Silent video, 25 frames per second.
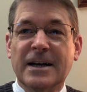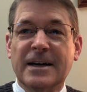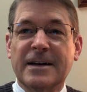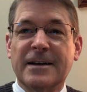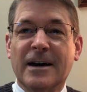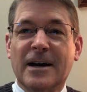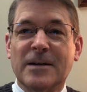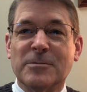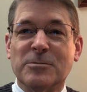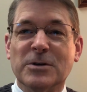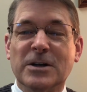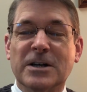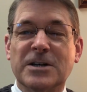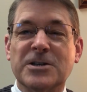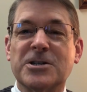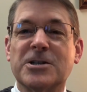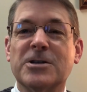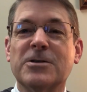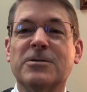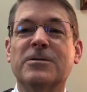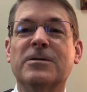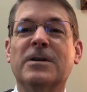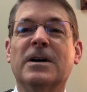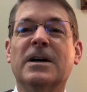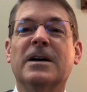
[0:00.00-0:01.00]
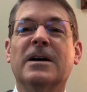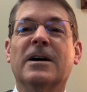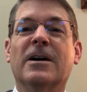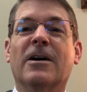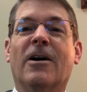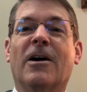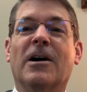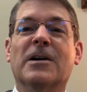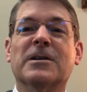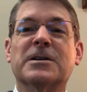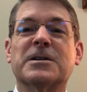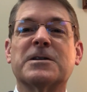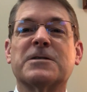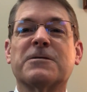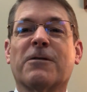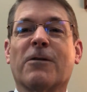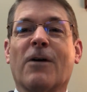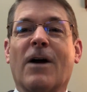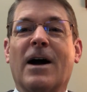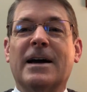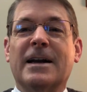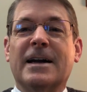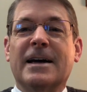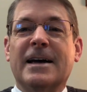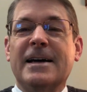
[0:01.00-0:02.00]
God bless you on this
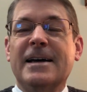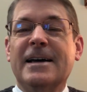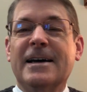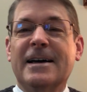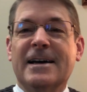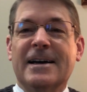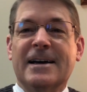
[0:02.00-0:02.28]
Friday.